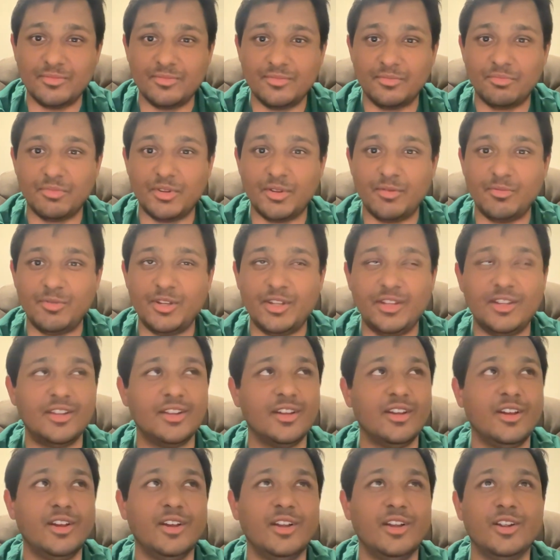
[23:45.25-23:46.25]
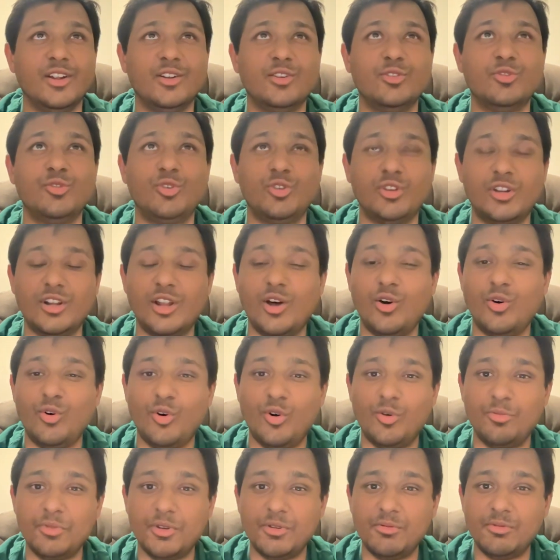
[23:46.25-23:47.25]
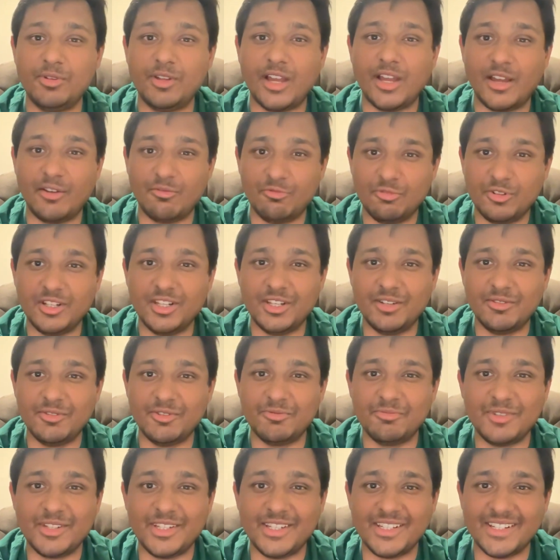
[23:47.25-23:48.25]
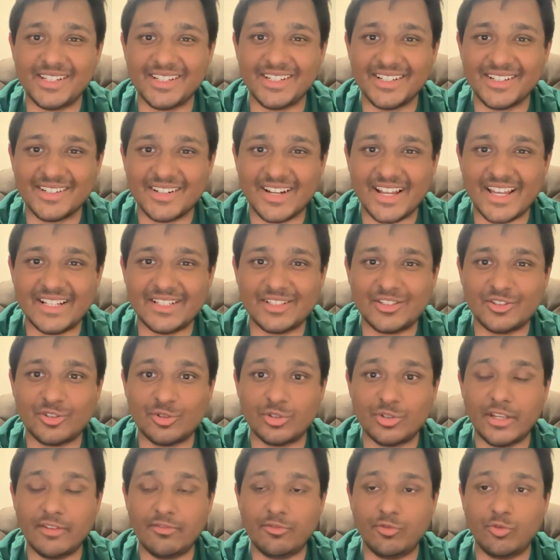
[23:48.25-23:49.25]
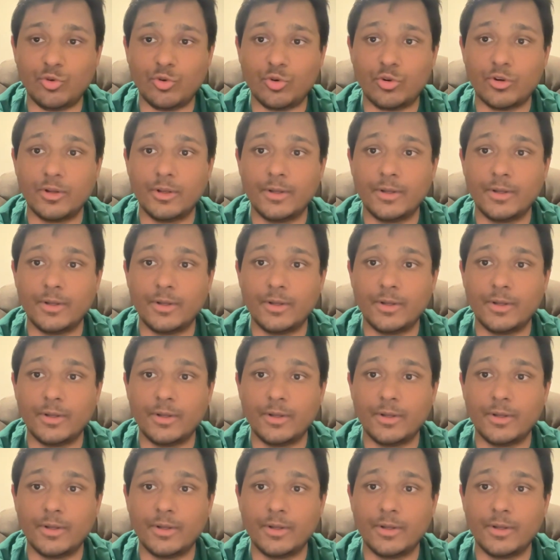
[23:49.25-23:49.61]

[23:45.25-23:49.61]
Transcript: Maybe not now, or maybe I will never be, right? So therefore,